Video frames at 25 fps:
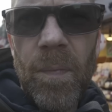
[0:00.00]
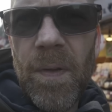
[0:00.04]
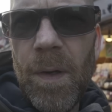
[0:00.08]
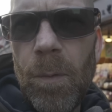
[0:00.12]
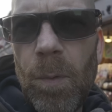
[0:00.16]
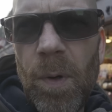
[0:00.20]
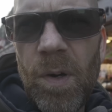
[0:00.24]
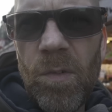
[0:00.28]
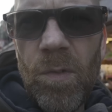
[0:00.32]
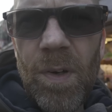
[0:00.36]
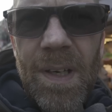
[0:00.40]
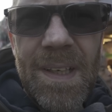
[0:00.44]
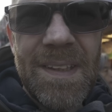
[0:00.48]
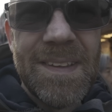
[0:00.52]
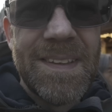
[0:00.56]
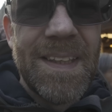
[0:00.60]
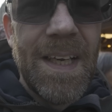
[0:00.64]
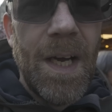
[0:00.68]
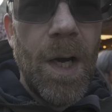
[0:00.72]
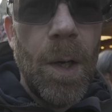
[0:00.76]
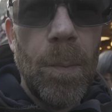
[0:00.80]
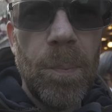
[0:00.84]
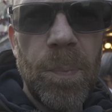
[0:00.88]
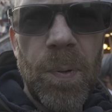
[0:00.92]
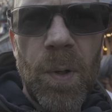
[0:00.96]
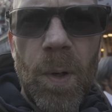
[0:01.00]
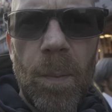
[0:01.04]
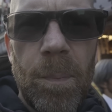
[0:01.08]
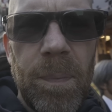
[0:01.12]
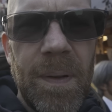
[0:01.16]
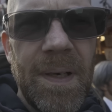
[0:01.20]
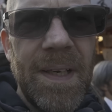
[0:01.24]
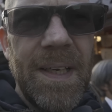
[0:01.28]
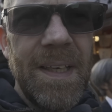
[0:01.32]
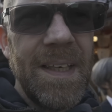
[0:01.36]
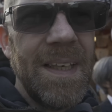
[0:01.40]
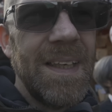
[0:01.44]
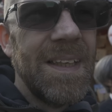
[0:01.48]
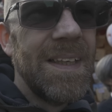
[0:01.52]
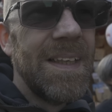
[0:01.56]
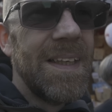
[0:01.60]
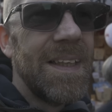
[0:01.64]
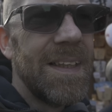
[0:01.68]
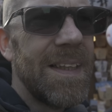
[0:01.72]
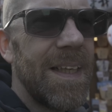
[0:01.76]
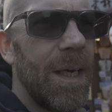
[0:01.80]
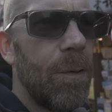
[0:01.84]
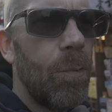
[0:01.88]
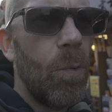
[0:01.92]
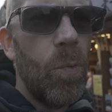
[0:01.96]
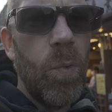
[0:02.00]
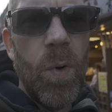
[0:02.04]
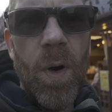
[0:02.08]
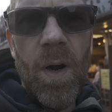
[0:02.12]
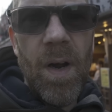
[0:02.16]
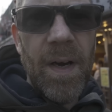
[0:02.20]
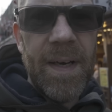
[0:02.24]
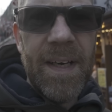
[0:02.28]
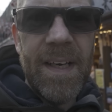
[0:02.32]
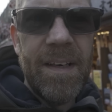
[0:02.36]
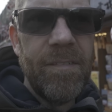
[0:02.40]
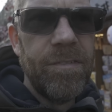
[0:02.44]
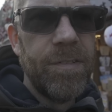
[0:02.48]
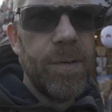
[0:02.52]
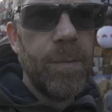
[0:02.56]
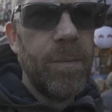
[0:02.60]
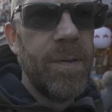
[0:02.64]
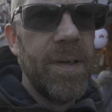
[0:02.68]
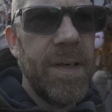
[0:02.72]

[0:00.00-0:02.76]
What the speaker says: They weren't really set up properly. They were working from,